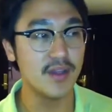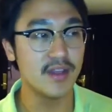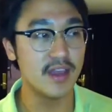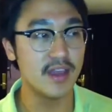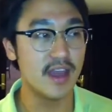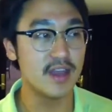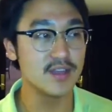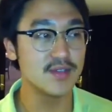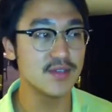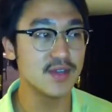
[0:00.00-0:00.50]
and
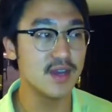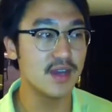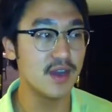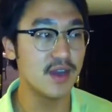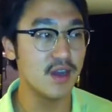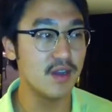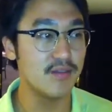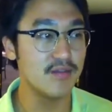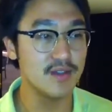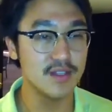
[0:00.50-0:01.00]
the astronaut
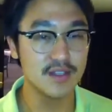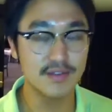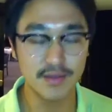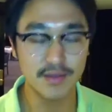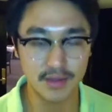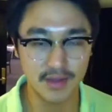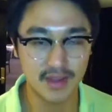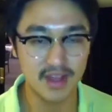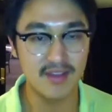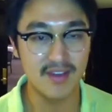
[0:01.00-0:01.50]
office
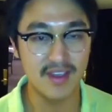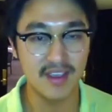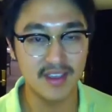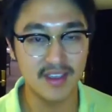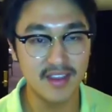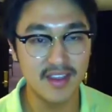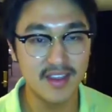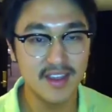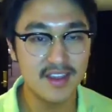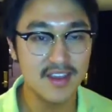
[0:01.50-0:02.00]
for allowing
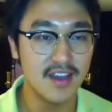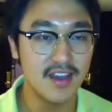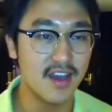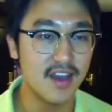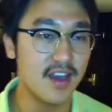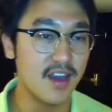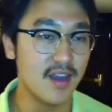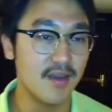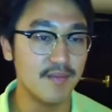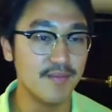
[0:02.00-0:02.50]

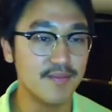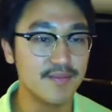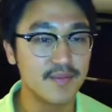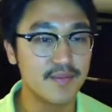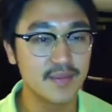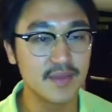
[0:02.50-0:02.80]
um,